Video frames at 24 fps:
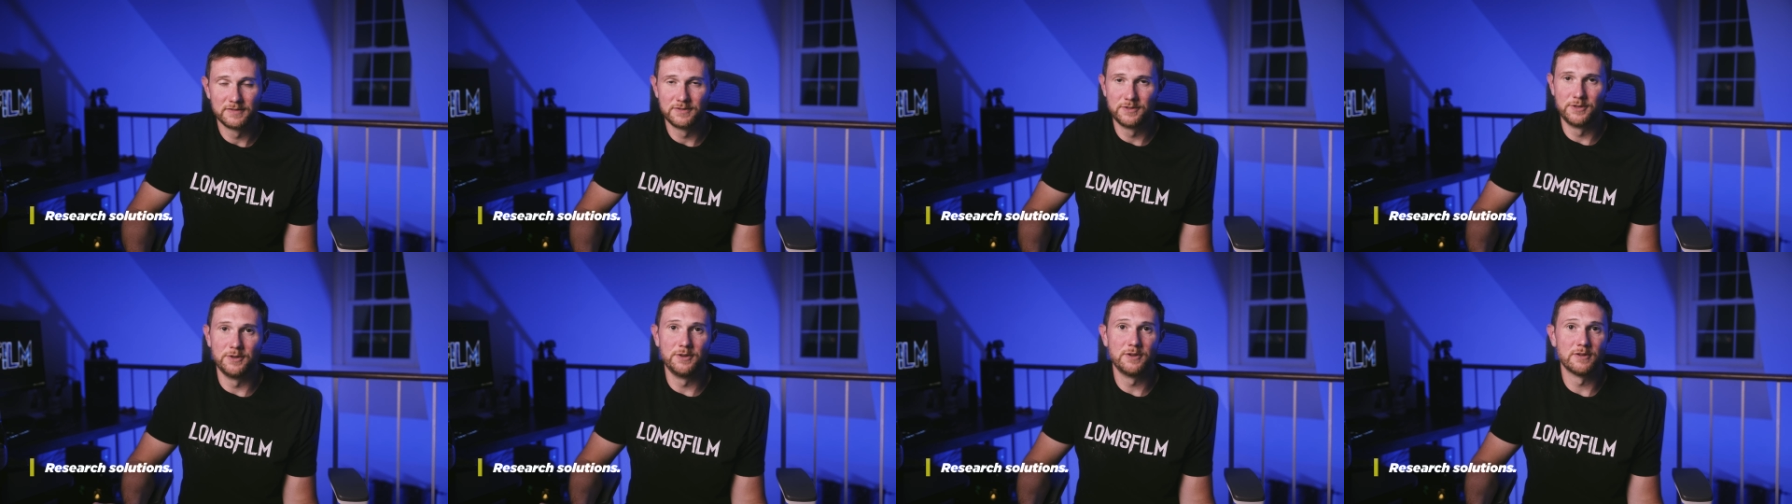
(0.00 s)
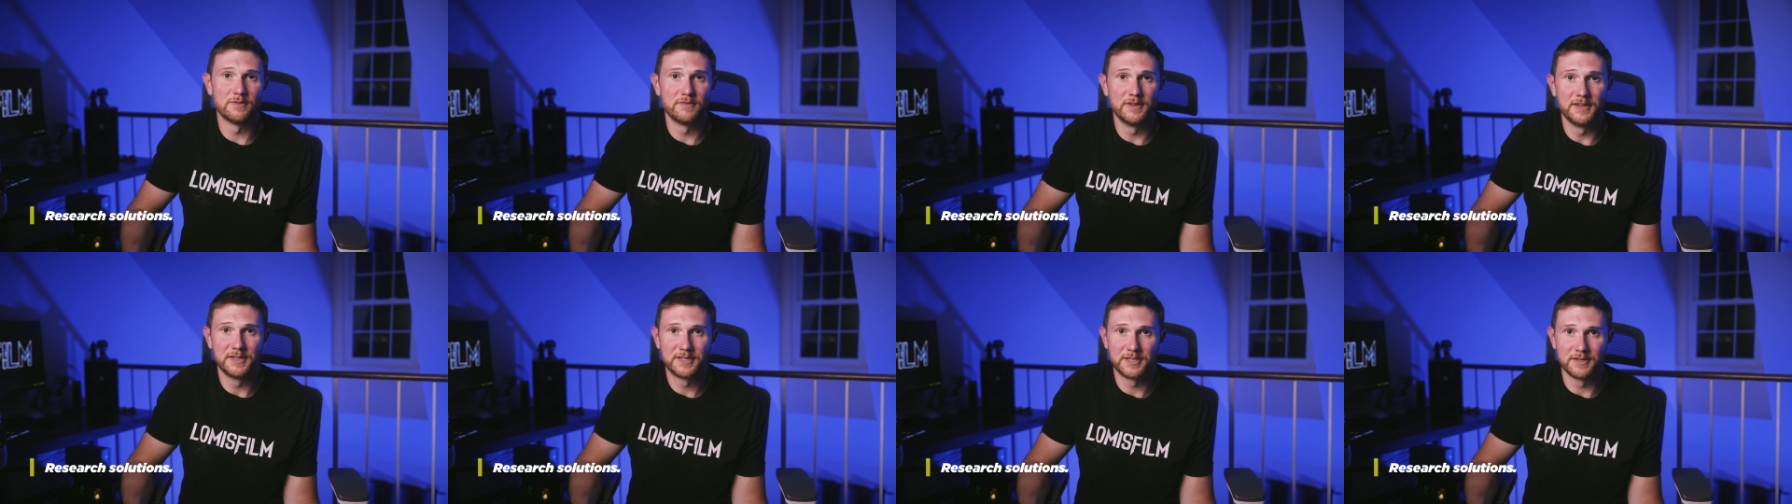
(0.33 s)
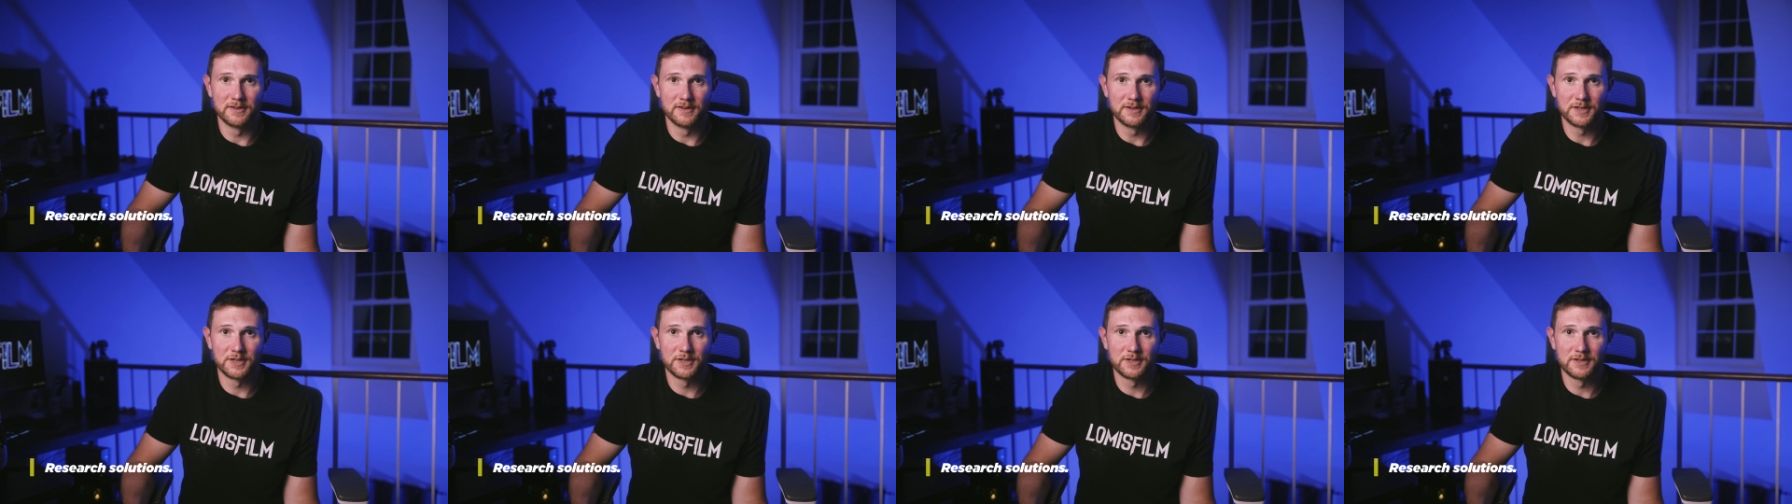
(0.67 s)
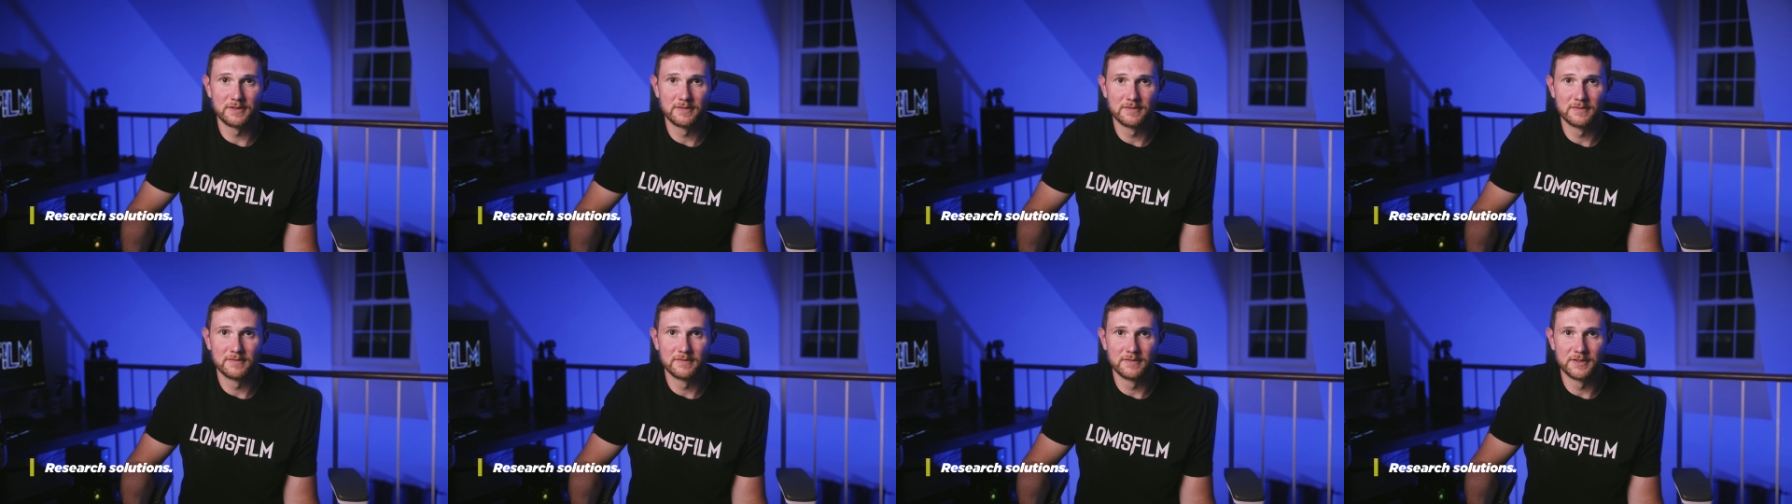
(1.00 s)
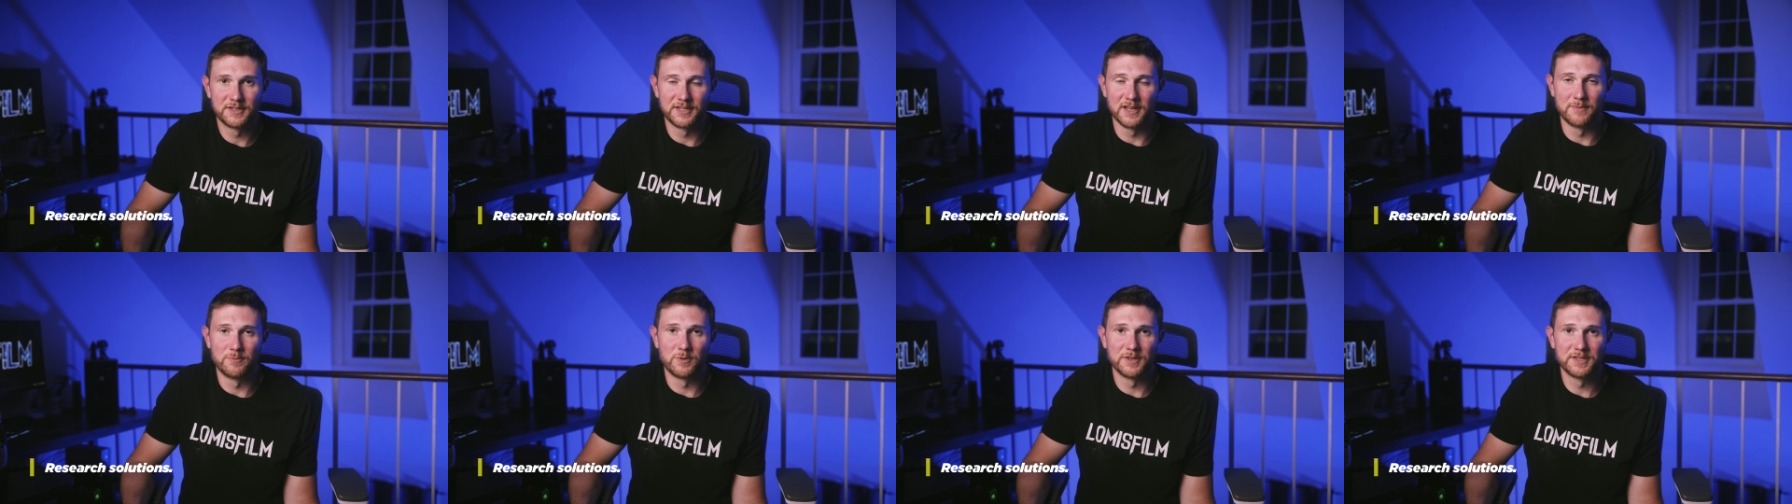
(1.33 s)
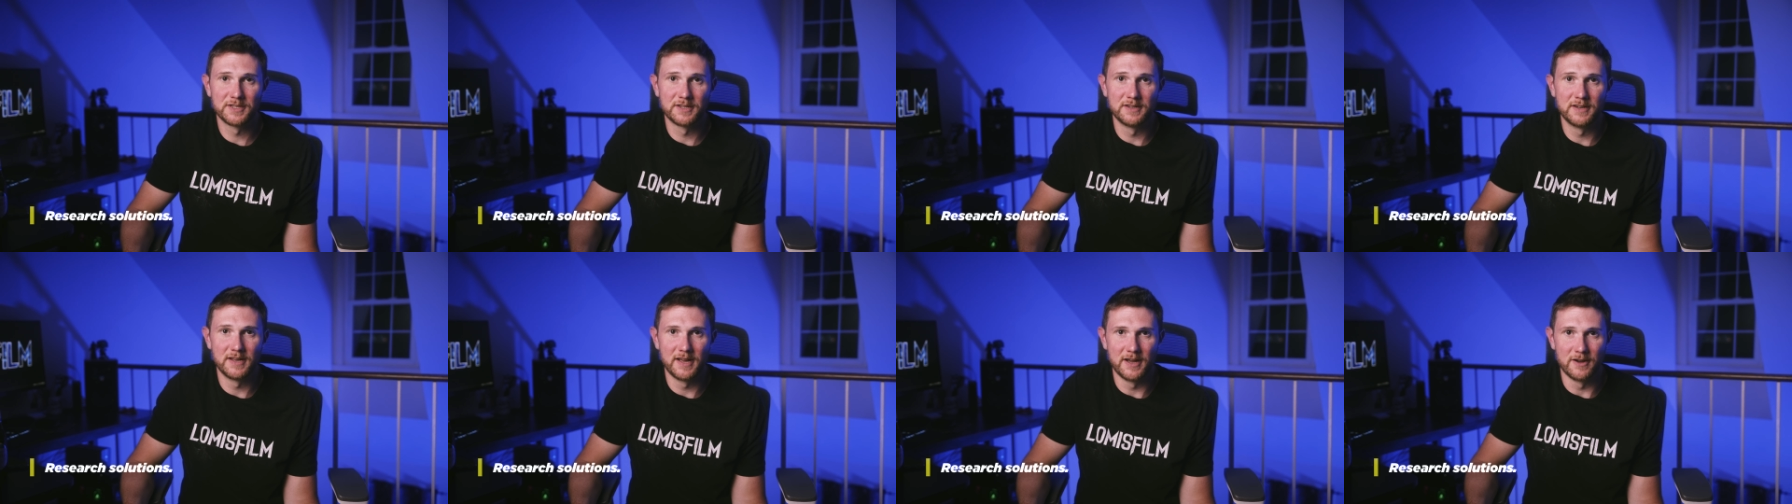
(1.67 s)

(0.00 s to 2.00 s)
Do your research. Someone's gonna